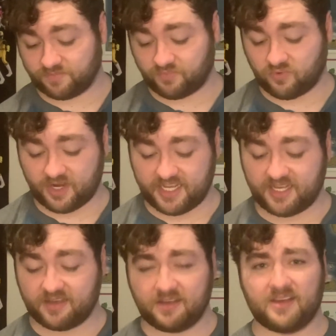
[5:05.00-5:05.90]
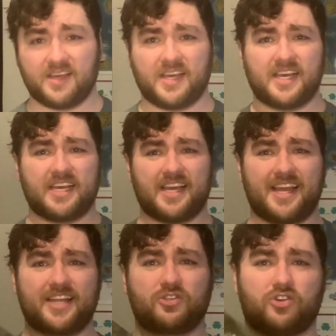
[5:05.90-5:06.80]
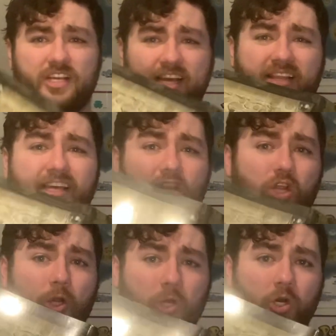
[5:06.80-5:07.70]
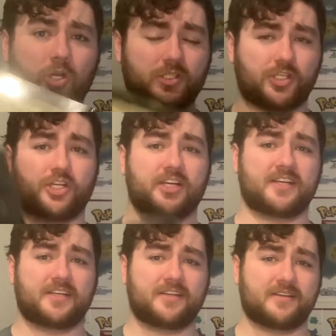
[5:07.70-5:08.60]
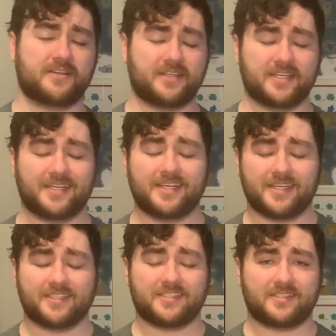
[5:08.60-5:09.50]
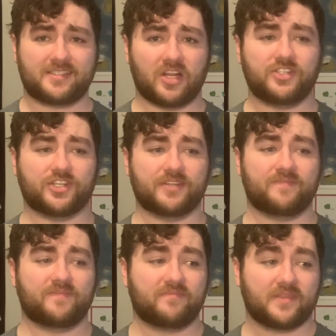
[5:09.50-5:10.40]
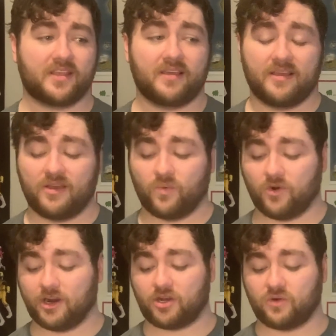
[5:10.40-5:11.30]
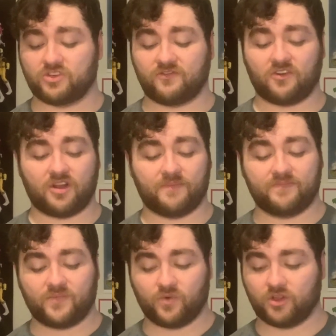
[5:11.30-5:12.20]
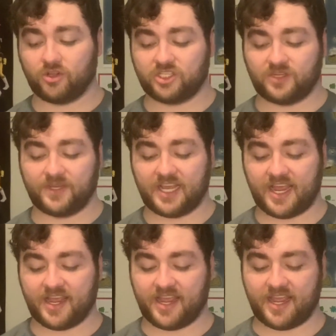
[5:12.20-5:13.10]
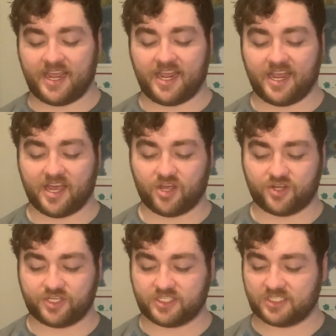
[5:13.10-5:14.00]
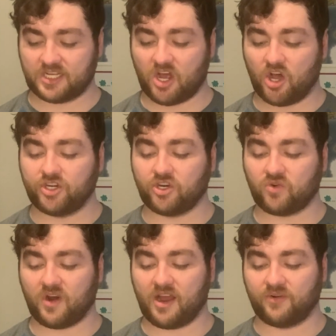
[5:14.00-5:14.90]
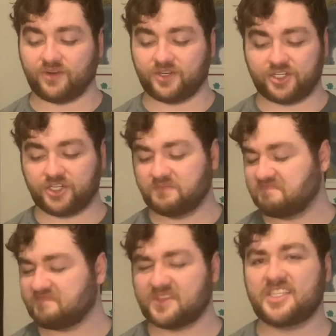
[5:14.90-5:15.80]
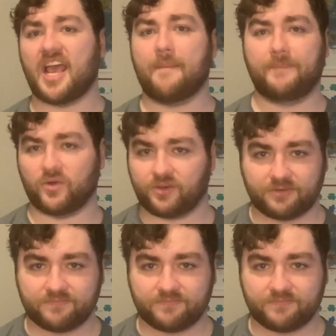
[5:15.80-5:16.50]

pretty intricately large dungeon, where it goes from what looks to be a underground temple,